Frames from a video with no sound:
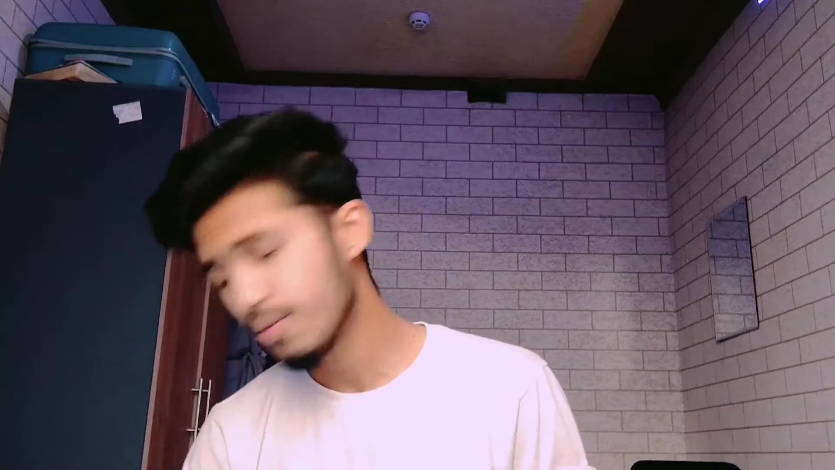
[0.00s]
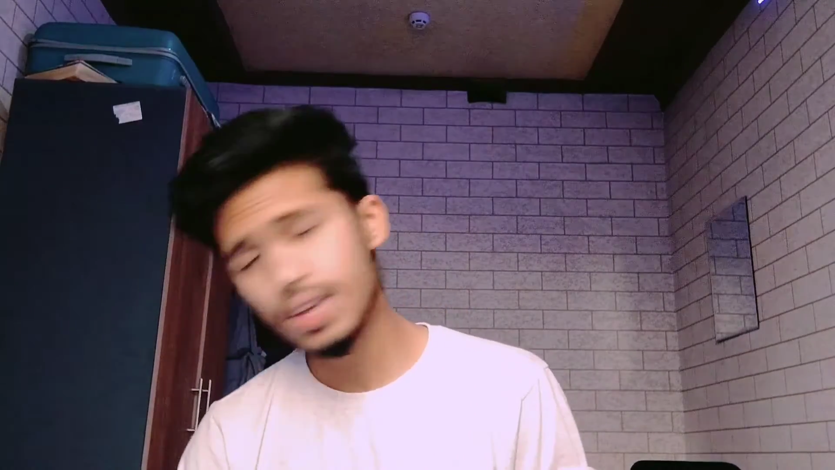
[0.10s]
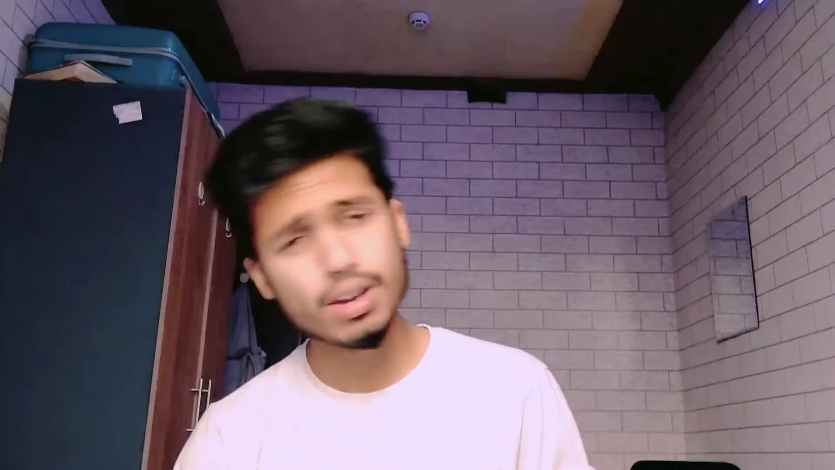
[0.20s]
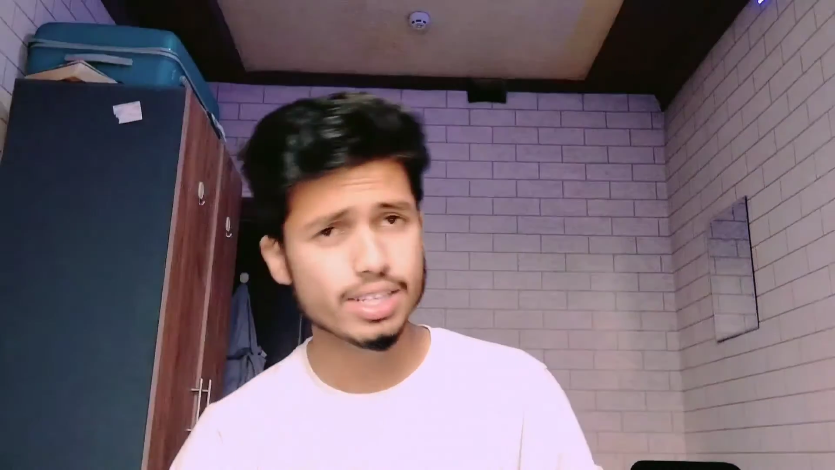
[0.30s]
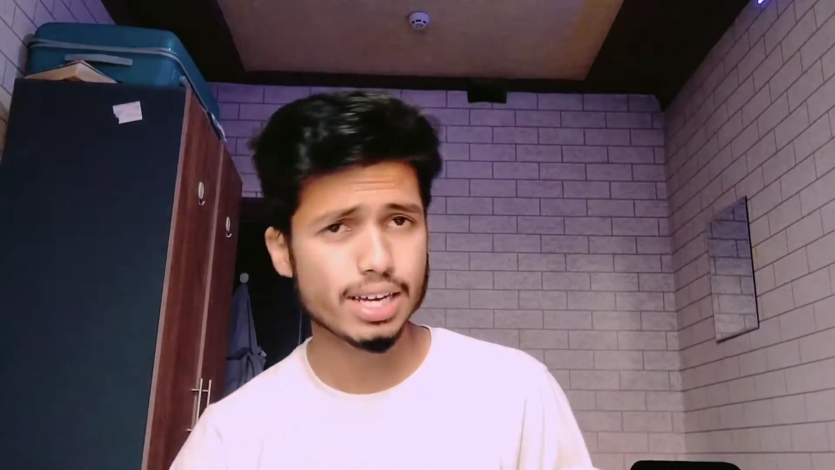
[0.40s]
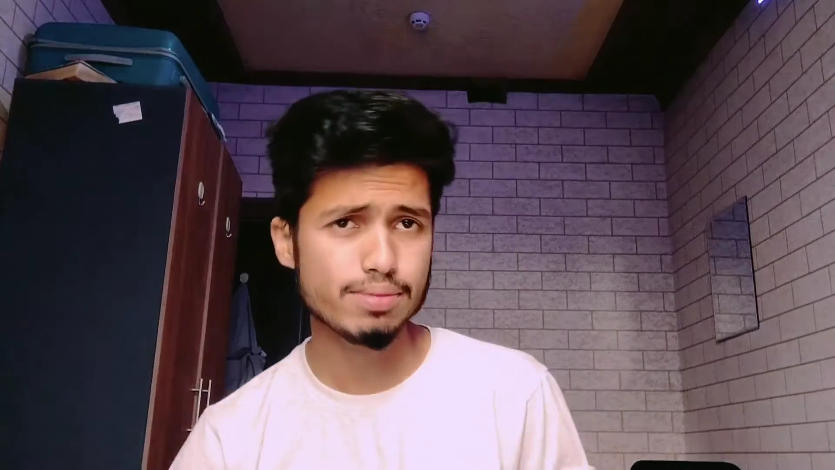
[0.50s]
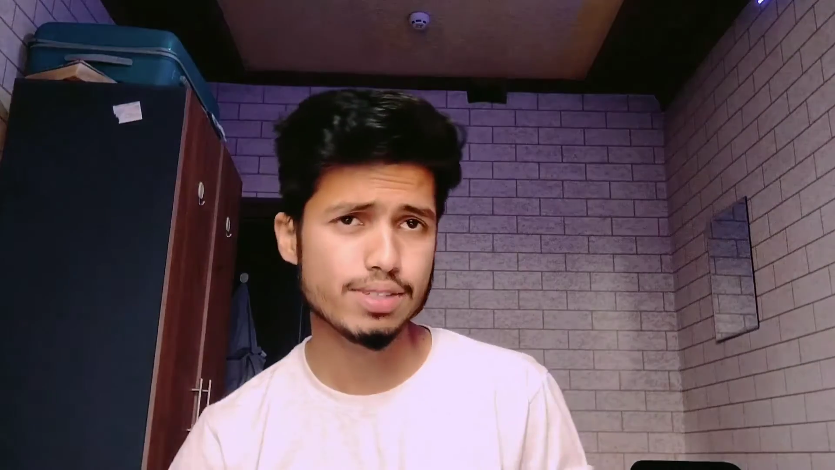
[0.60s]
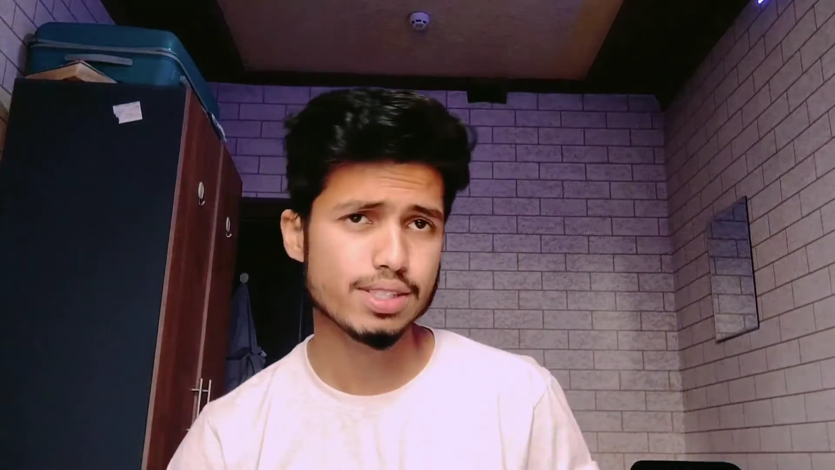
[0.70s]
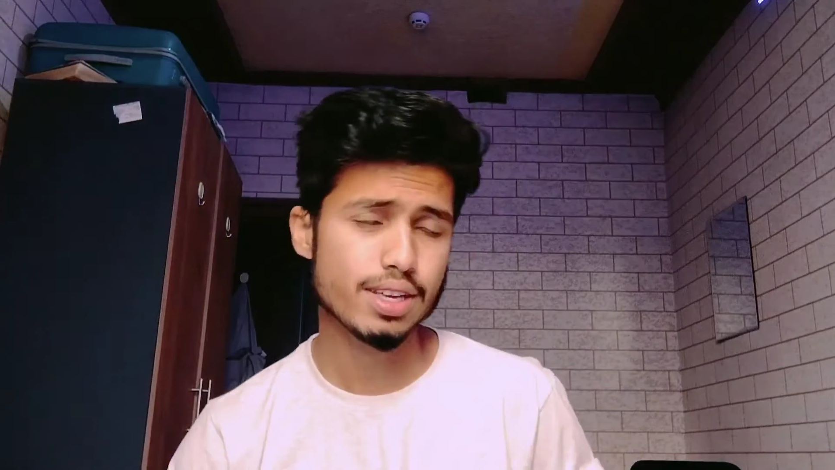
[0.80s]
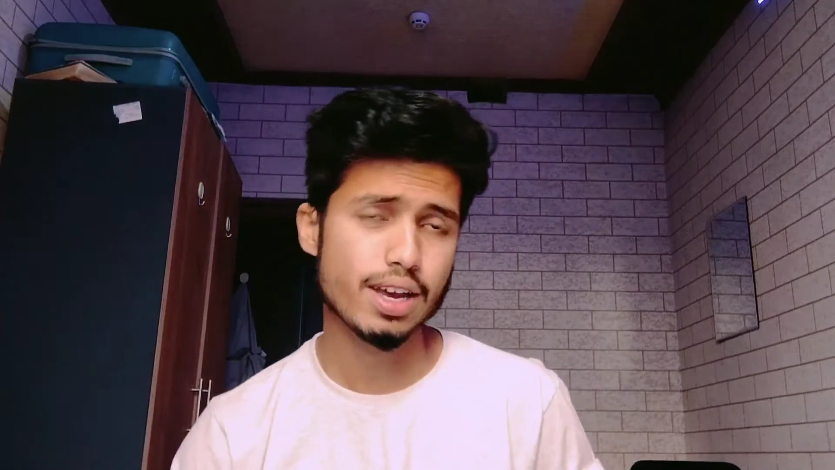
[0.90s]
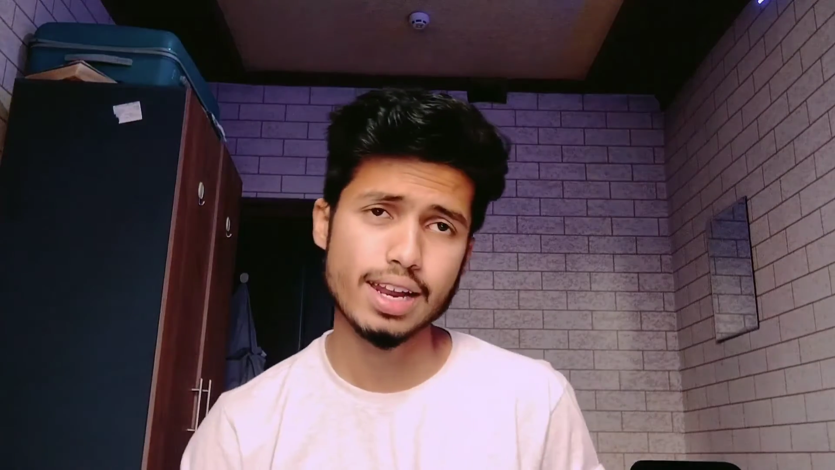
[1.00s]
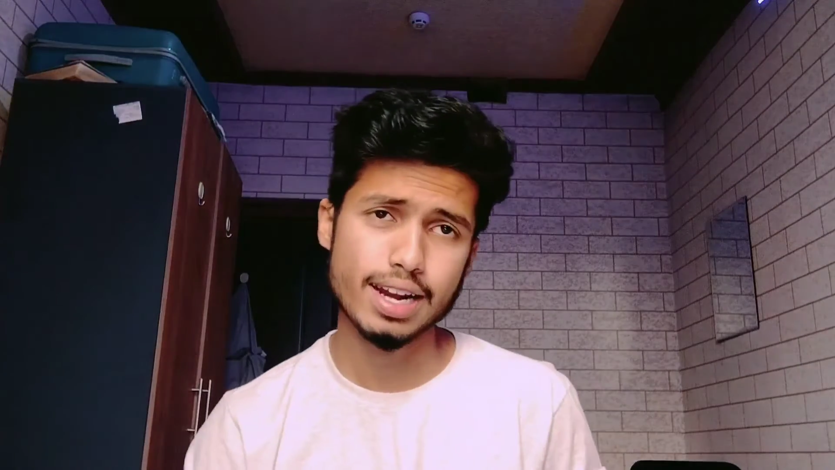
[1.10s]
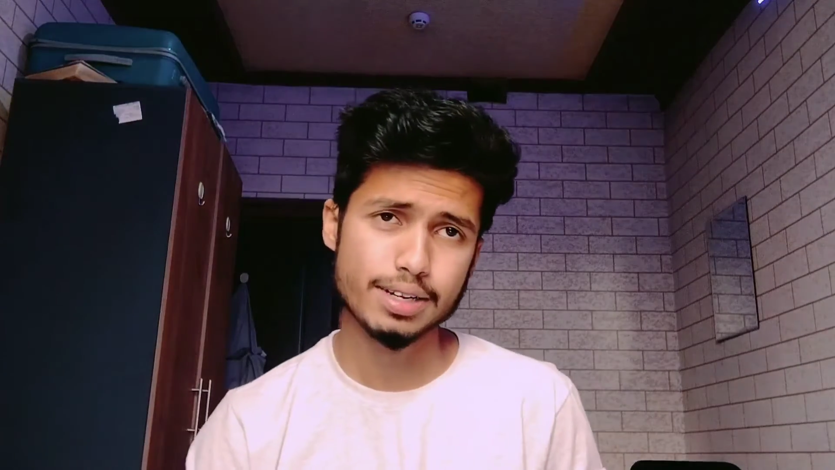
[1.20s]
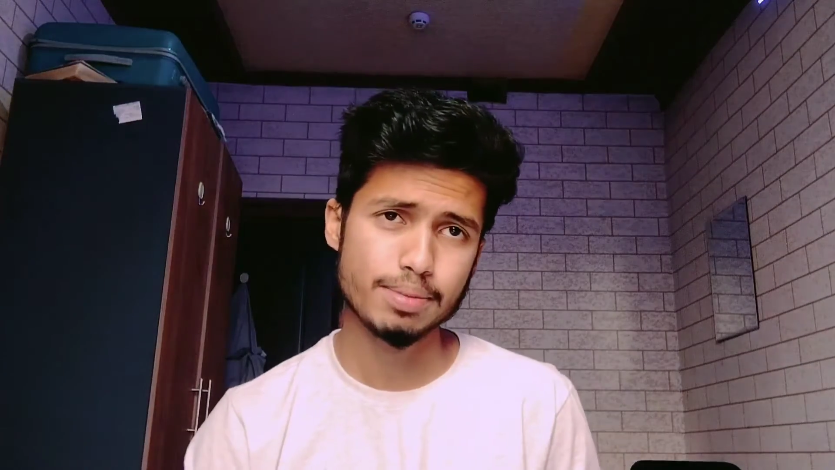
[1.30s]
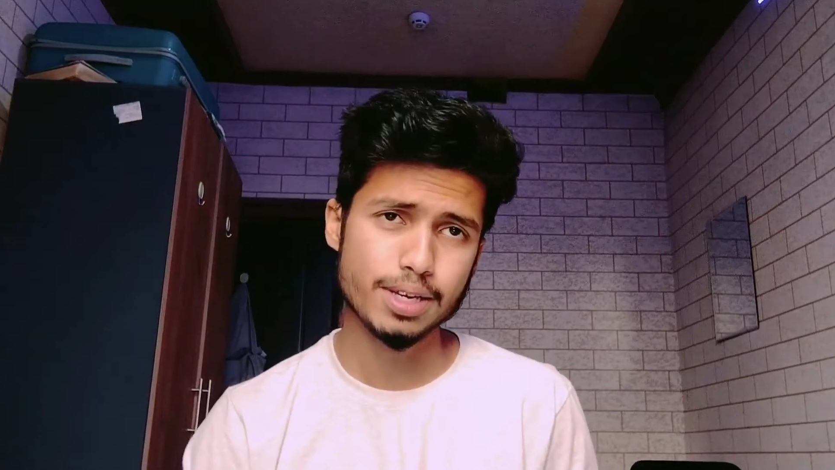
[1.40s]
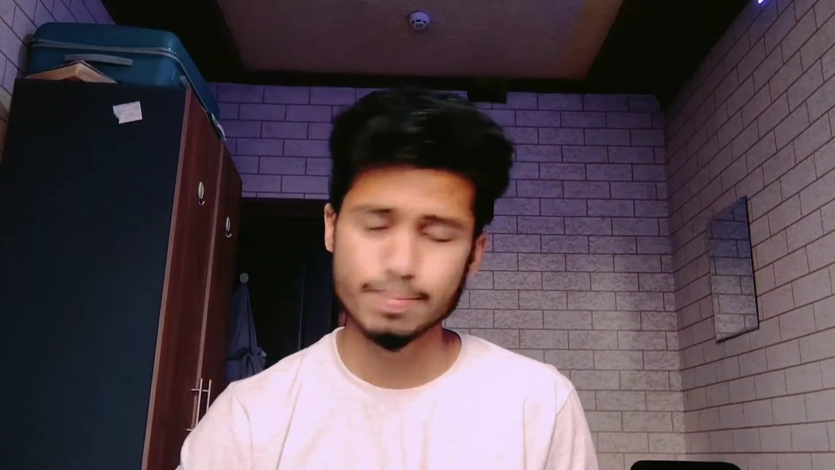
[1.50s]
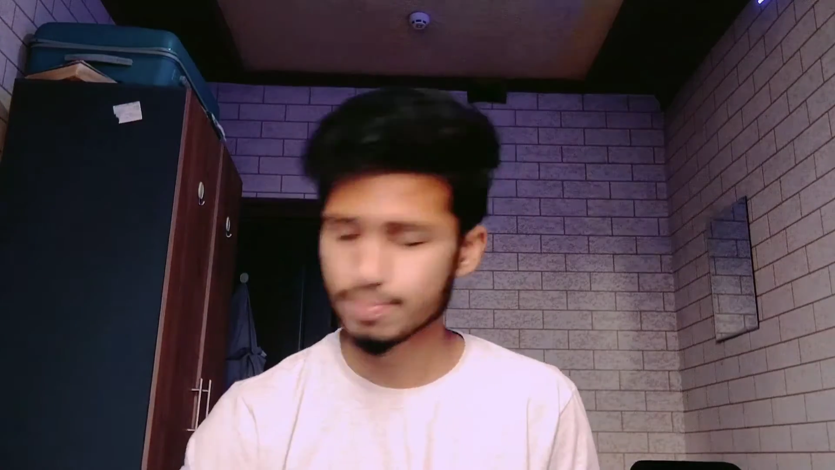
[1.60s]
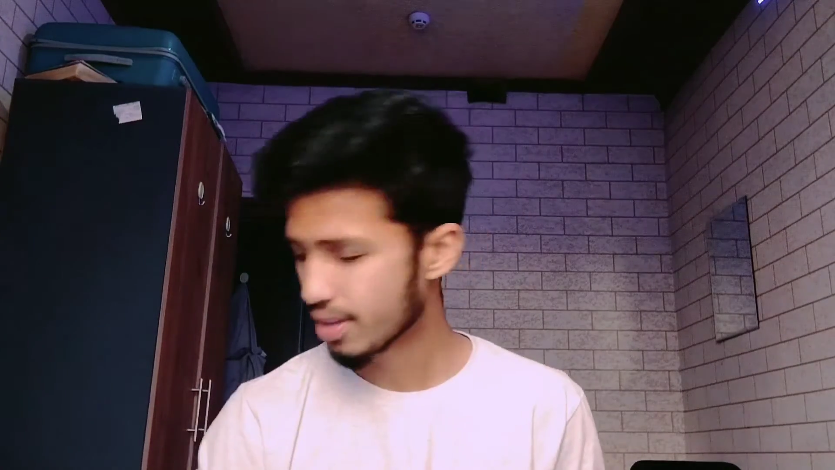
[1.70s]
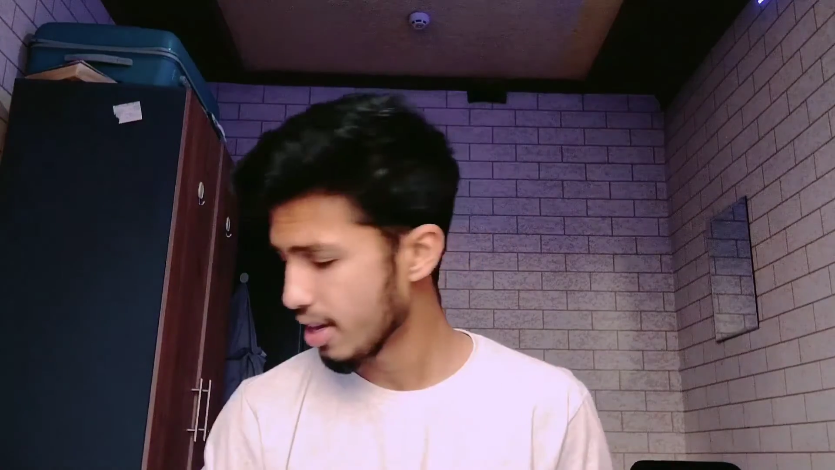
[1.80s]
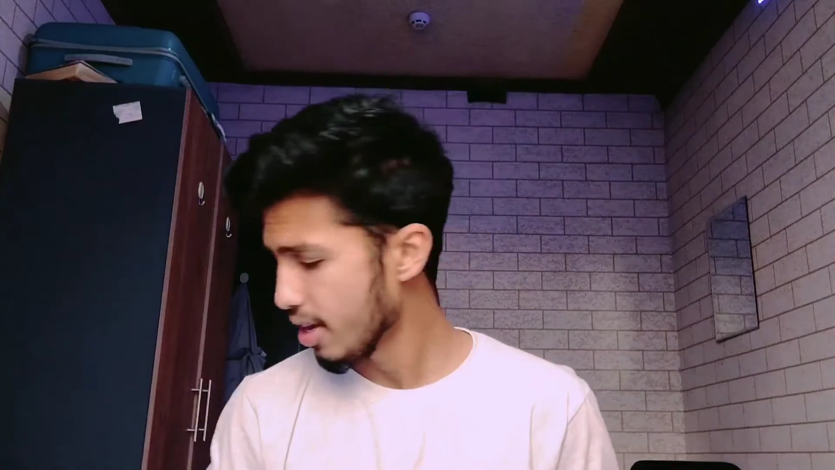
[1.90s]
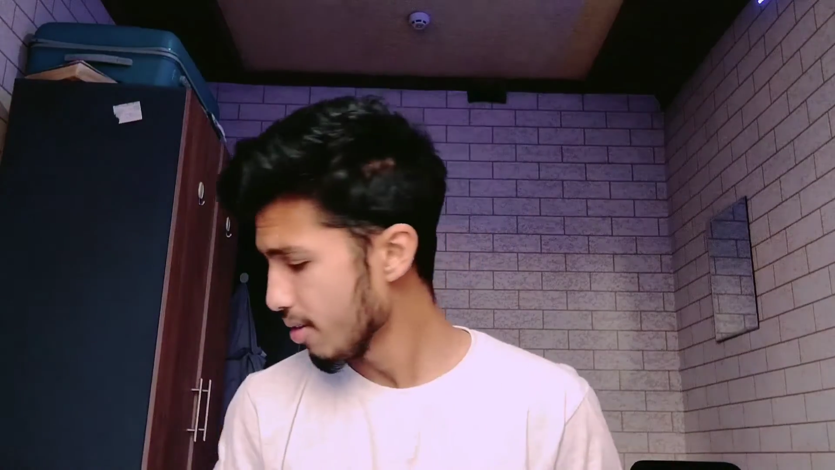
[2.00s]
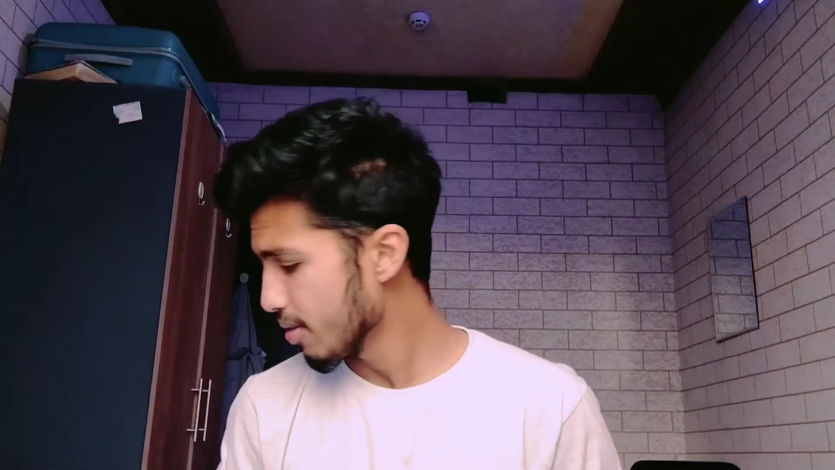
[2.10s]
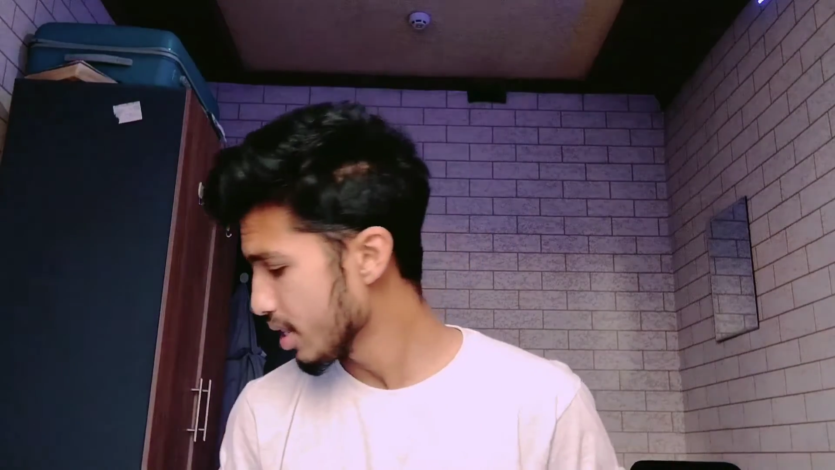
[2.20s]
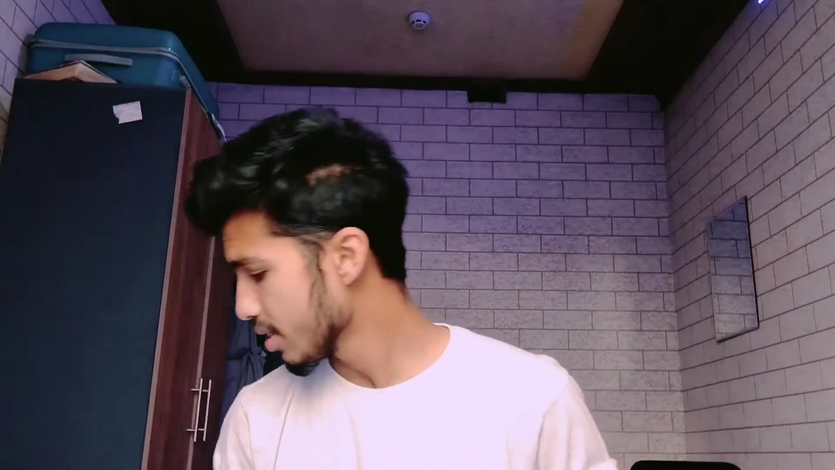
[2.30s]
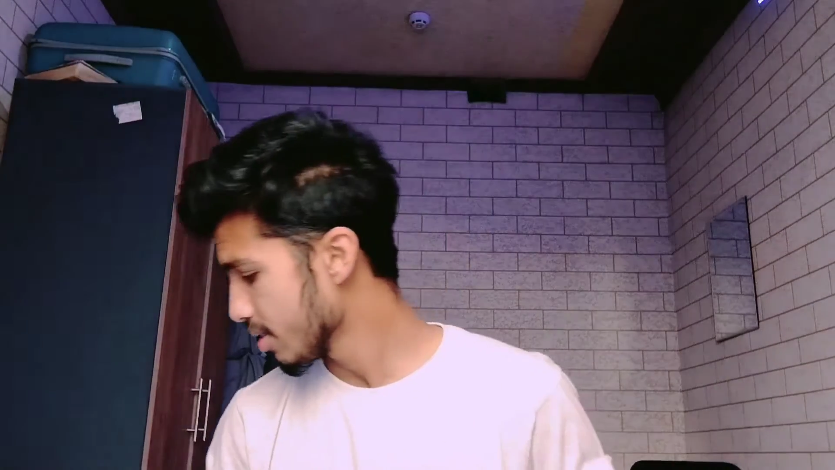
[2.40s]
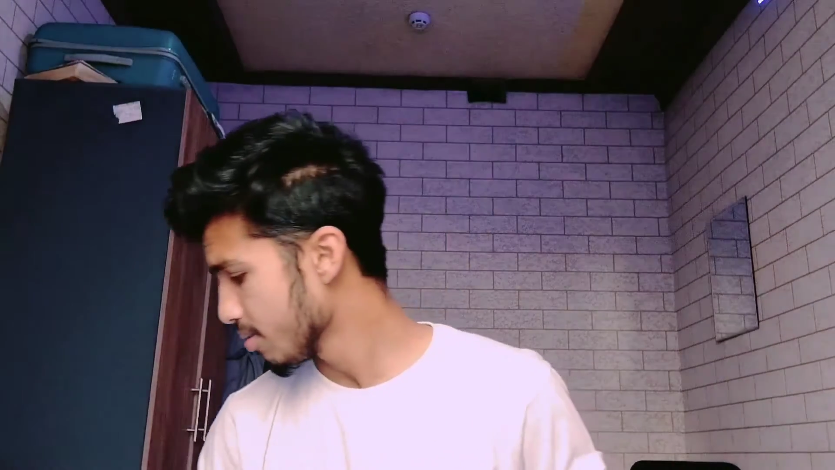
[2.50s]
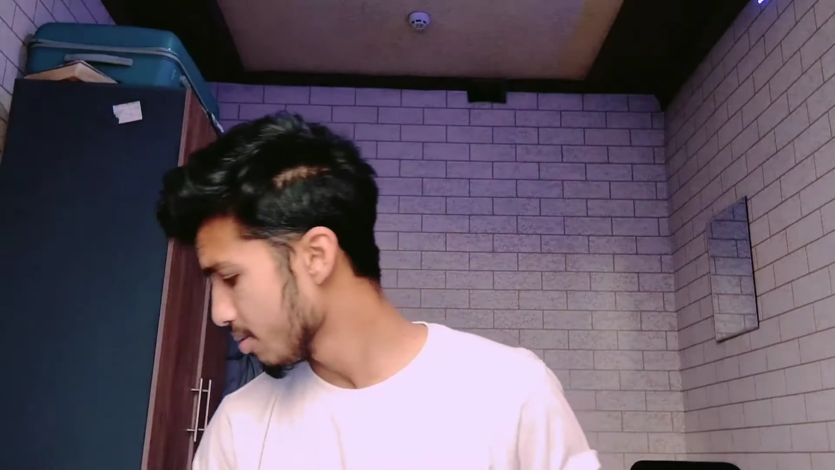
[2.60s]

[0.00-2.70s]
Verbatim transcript: we are done with anatomy we'll